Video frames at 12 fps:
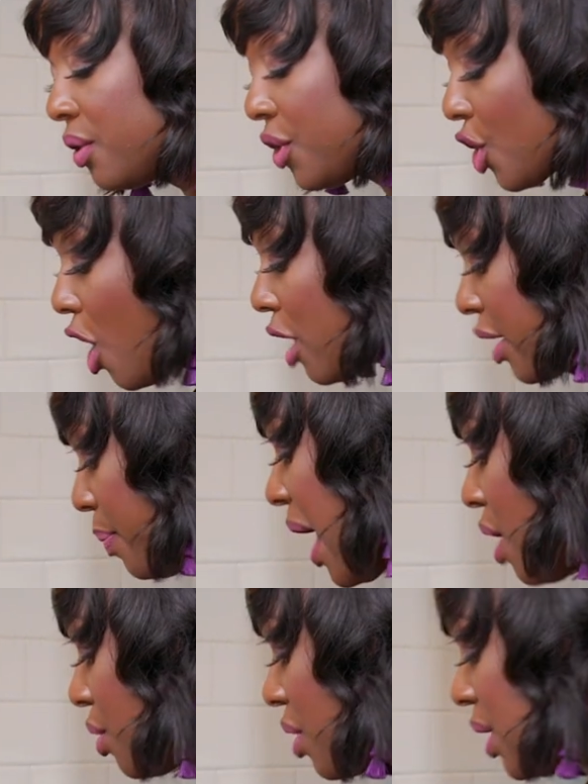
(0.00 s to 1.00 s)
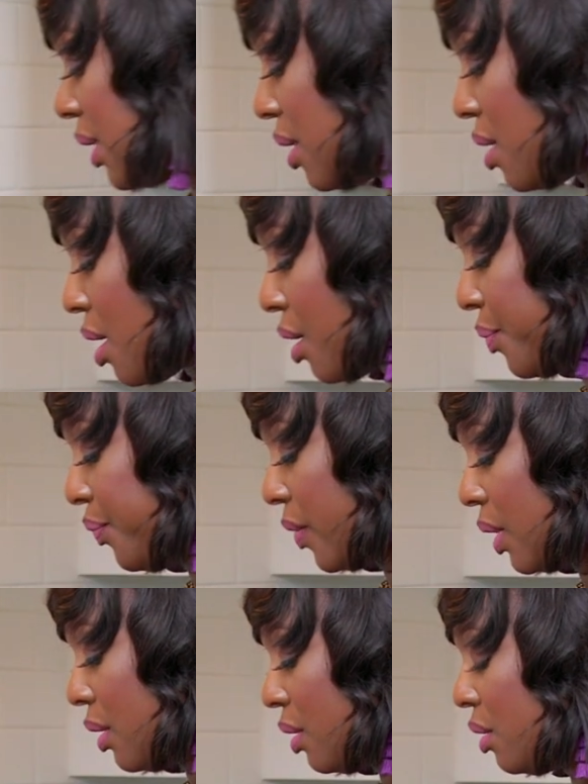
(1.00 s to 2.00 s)
the garlic powder is in there.
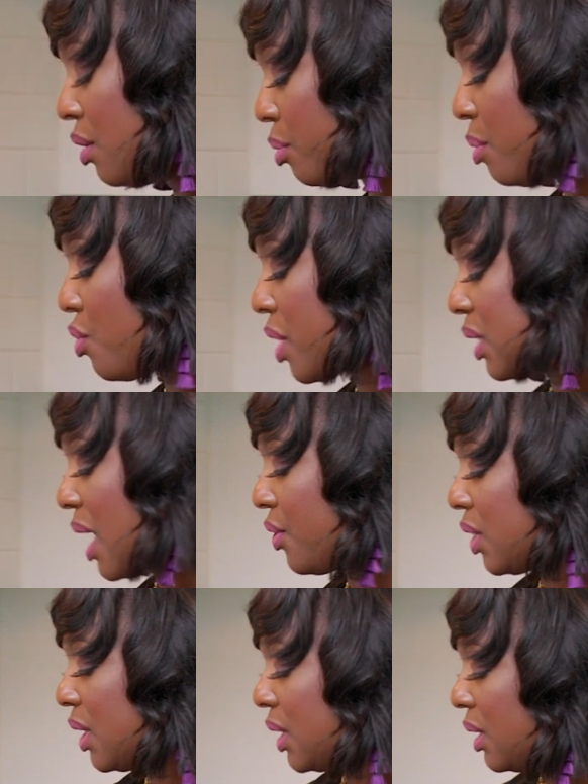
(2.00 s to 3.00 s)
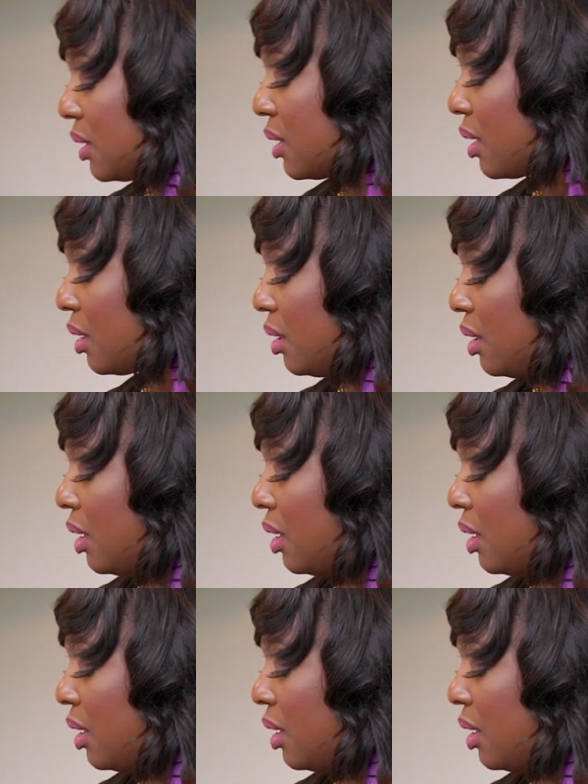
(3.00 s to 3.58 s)
A little bit more Italian seasoning.